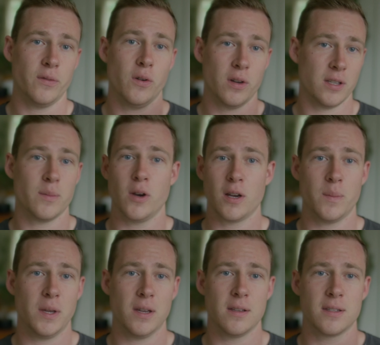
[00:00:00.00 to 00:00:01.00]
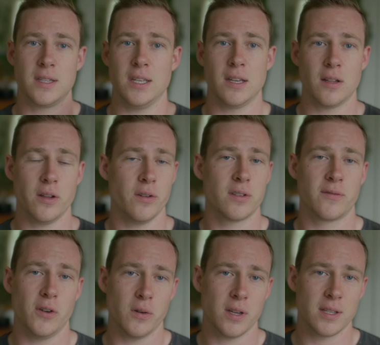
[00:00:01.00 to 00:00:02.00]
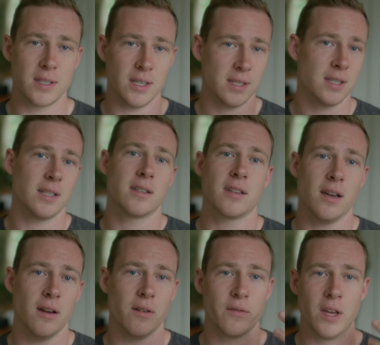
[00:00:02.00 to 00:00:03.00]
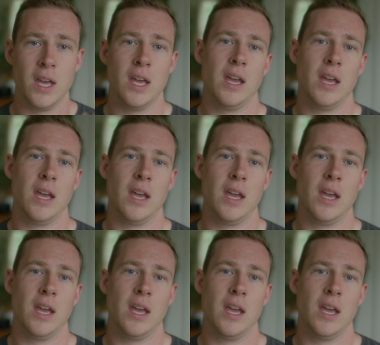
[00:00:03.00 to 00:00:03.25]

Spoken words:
focus mark because the close focus distance of